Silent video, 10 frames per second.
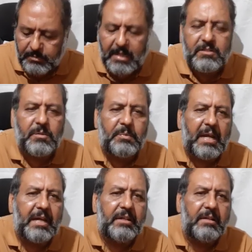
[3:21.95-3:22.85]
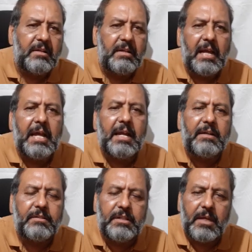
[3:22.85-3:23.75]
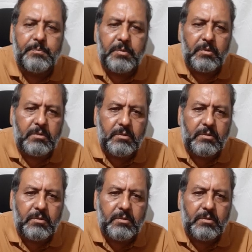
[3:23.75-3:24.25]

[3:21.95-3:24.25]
blood supply and they are prone